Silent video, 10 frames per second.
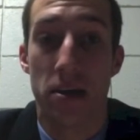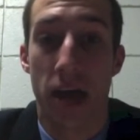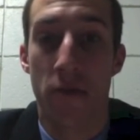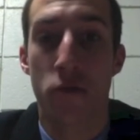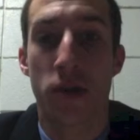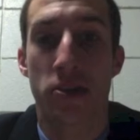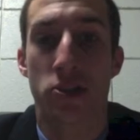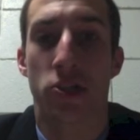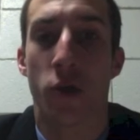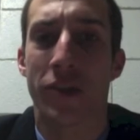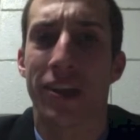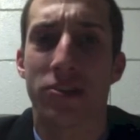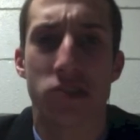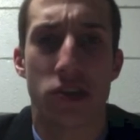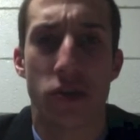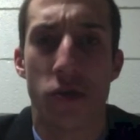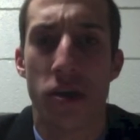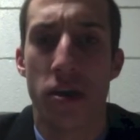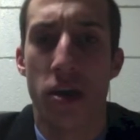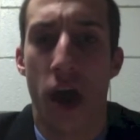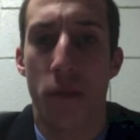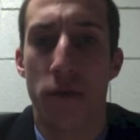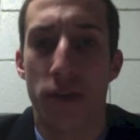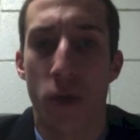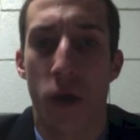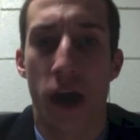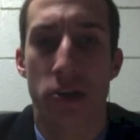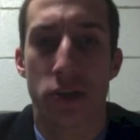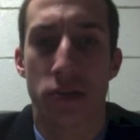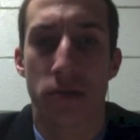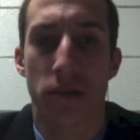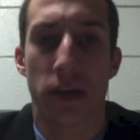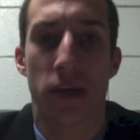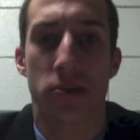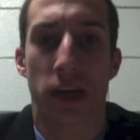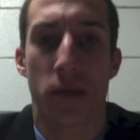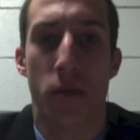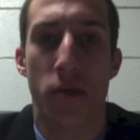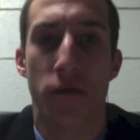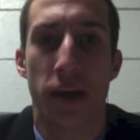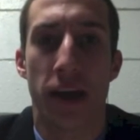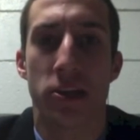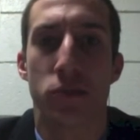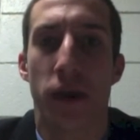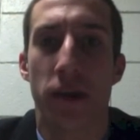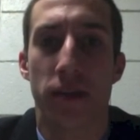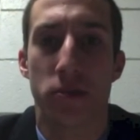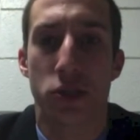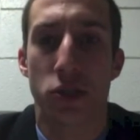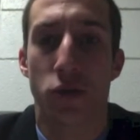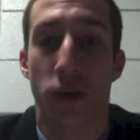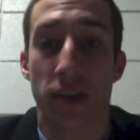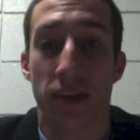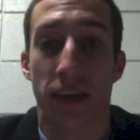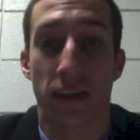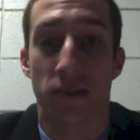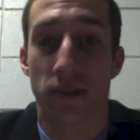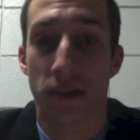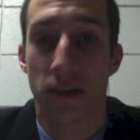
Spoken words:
Everyone has a song they listen to, a movie they watch, or something else that can motivate and inspire them to do great things.